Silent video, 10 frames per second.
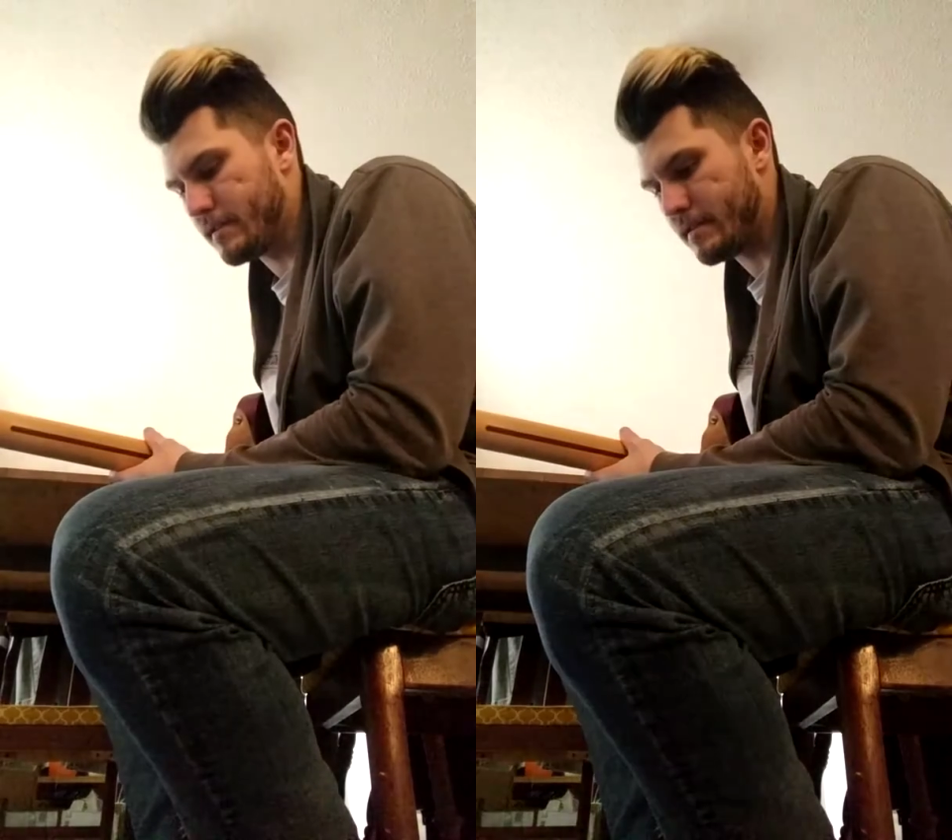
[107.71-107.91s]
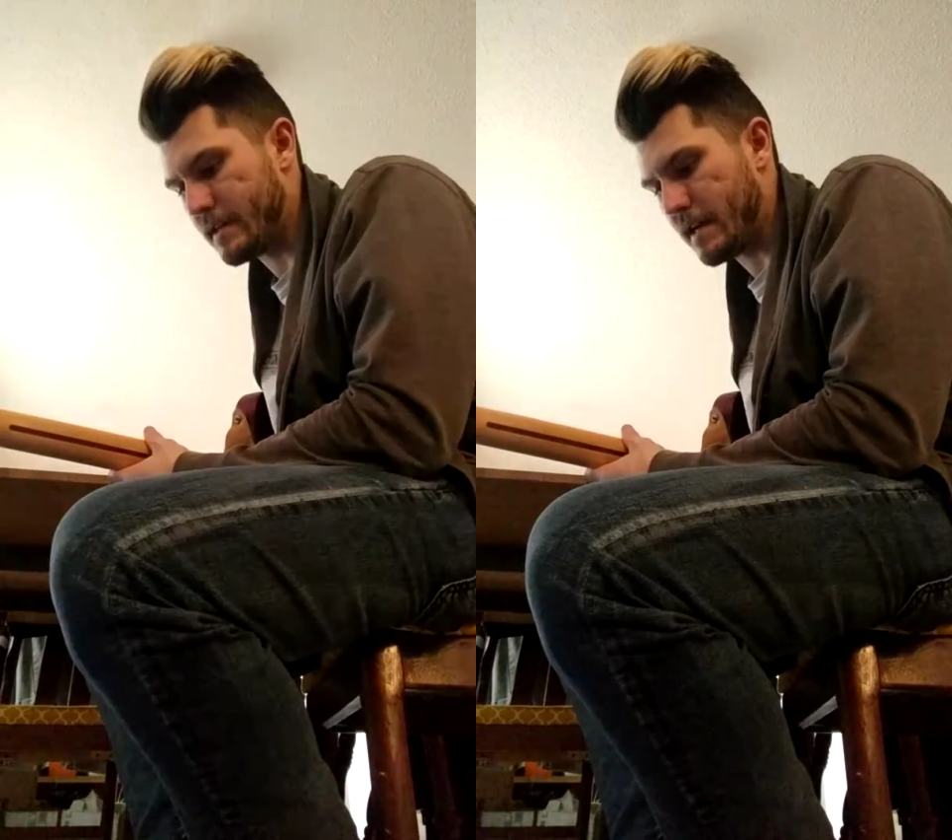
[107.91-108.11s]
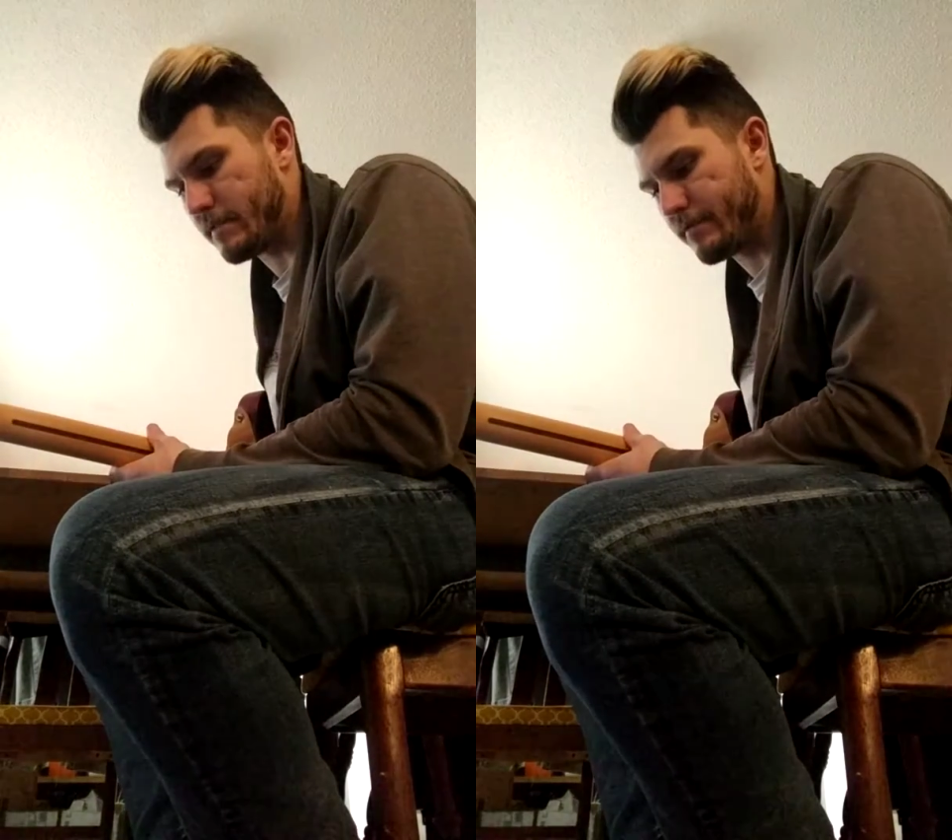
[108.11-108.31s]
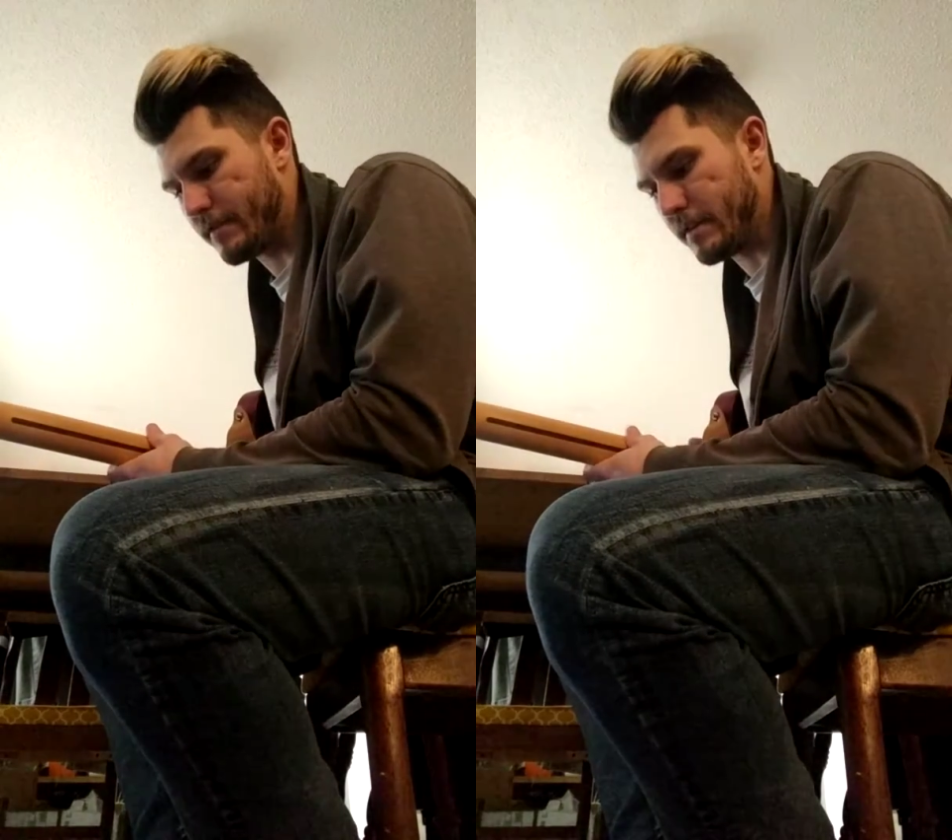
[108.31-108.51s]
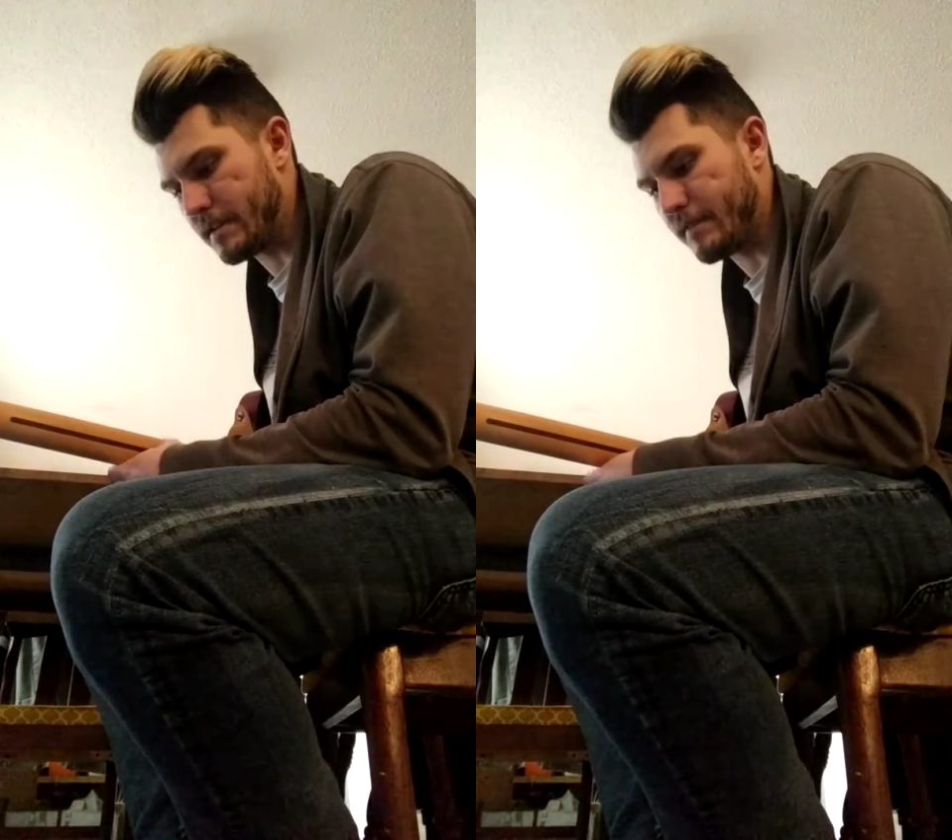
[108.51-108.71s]
sound
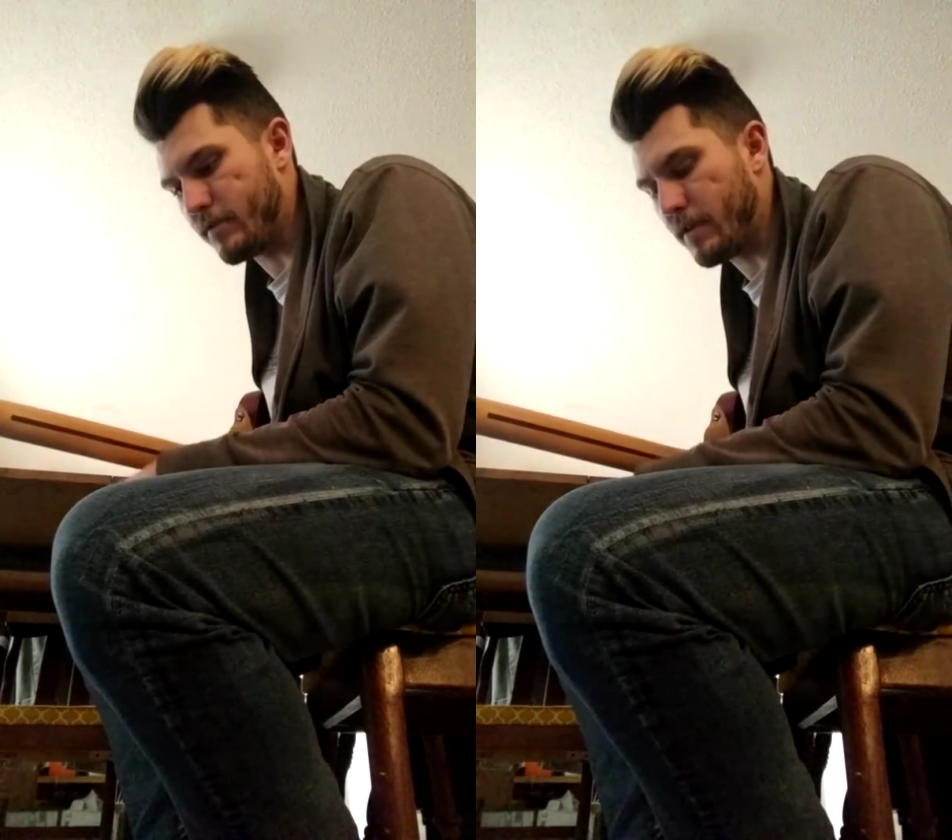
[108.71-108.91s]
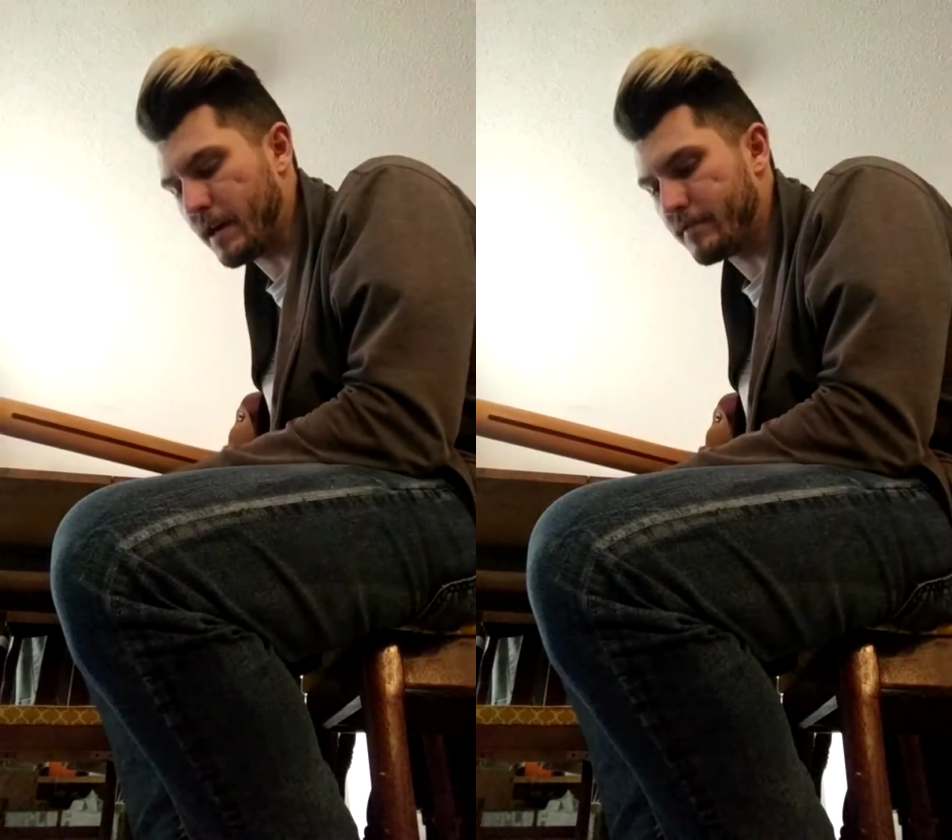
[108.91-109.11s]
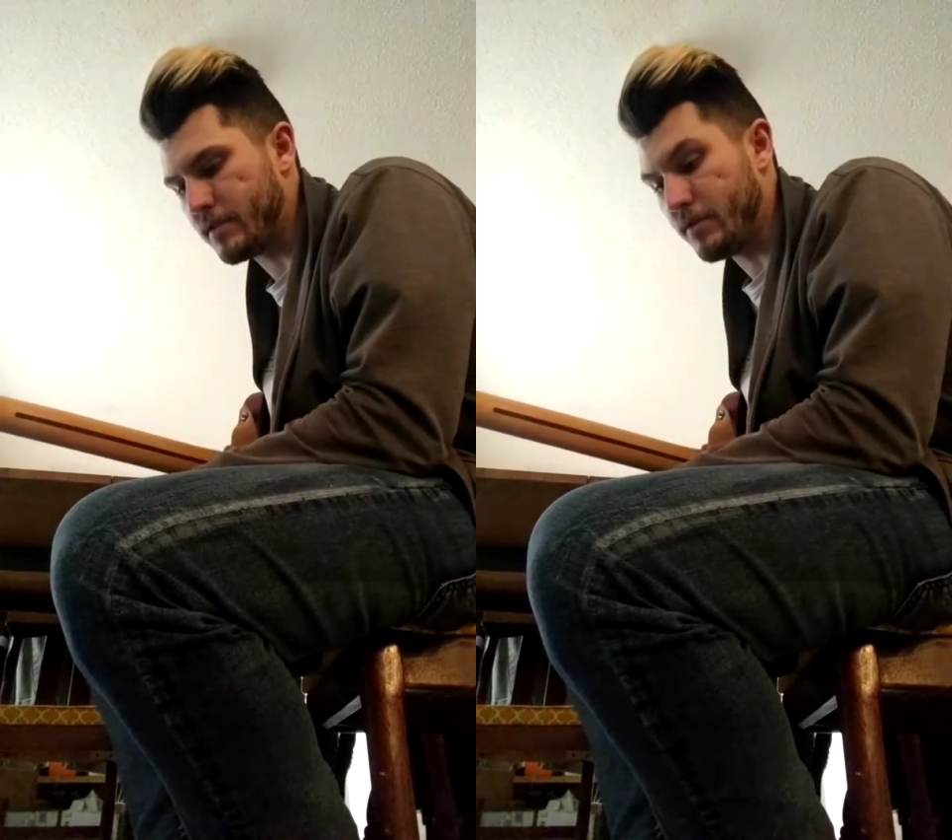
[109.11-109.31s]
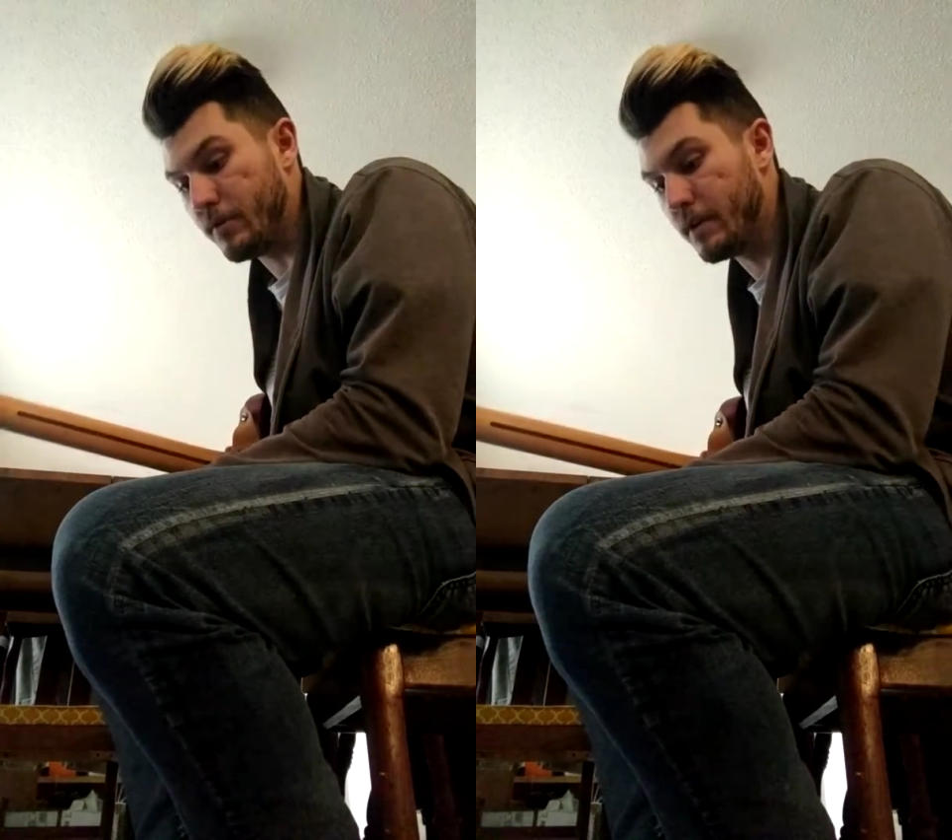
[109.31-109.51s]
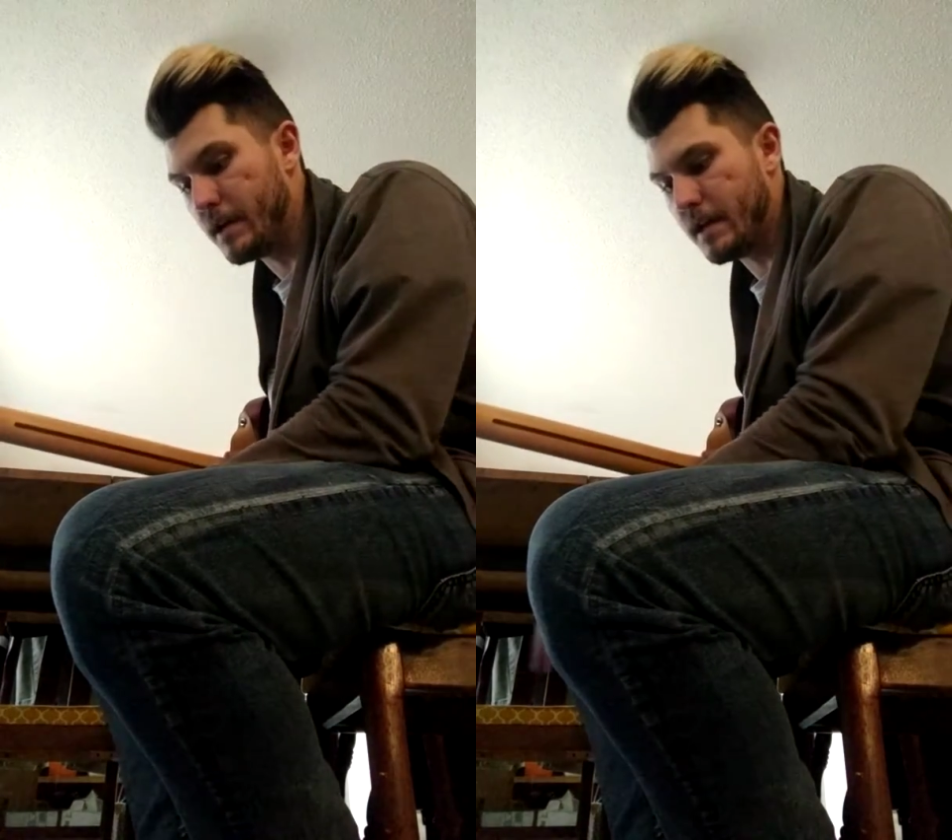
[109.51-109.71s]
for this if you have 2.